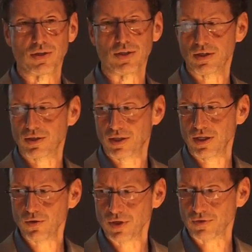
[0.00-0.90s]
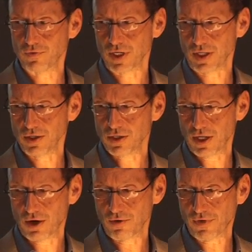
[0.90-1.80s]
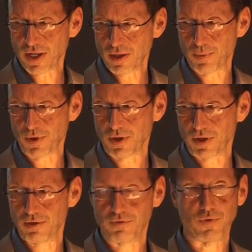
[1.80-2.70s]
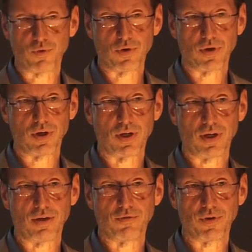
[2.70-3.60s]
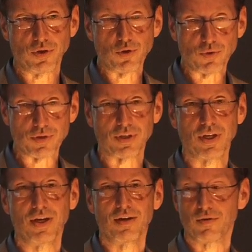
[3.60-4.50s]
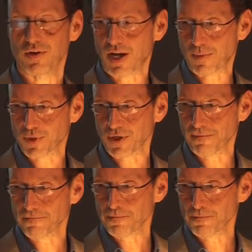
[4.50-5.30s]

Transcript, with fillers: six theories of knowledge that are available for, uh, for use, for adoption.